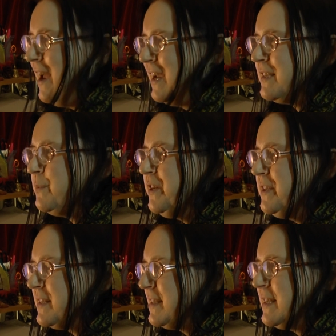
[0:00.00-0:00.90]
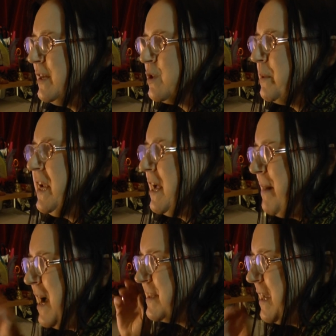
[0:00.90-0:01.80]
He doesn't want you to distinguish between
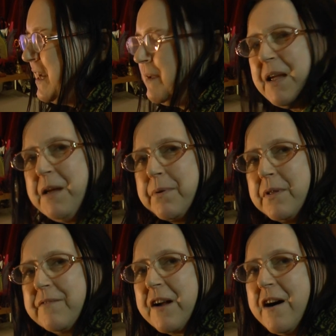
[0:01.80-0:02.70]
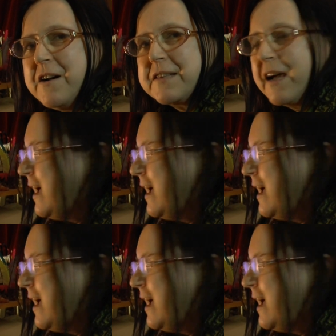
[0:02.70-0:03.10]
Hamas and the people of Gaza.